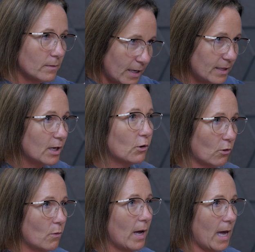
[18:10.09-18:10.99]
I think
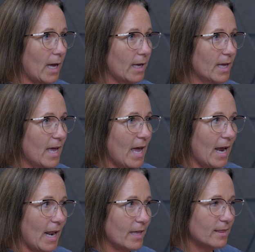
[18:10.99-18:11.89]
you're okay.
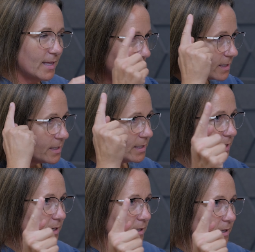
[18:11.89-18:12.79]
And that
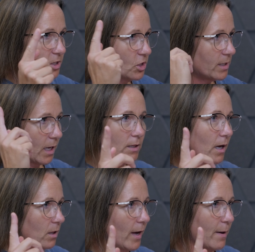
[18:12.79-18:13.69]
still is just like
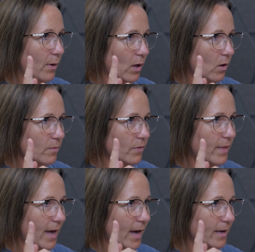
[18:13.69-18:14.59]
a light bulb
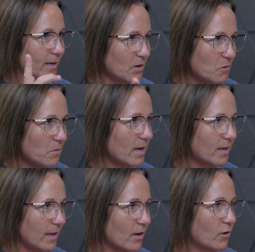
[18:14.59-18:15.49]
that,
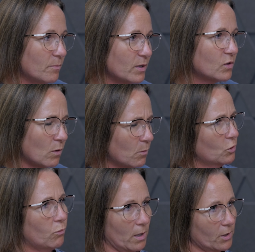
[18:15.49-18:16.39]
it could be so
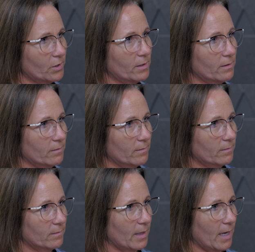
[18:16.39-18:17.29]
much worse.
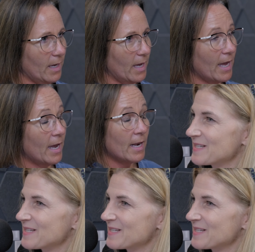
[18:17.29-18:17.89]
Like, in